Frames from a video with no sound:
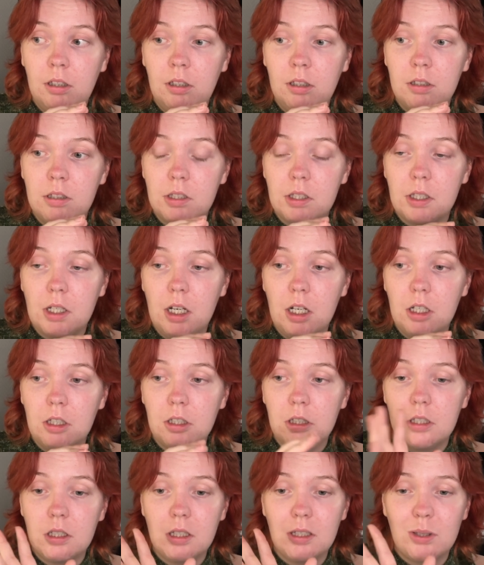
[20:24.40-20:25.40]

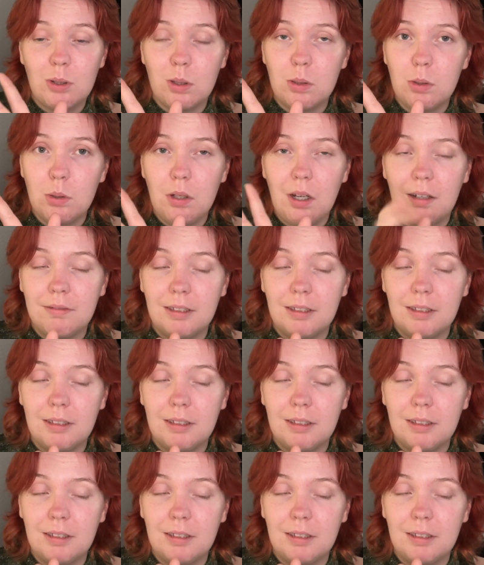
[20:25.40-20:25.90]
socks, so I do have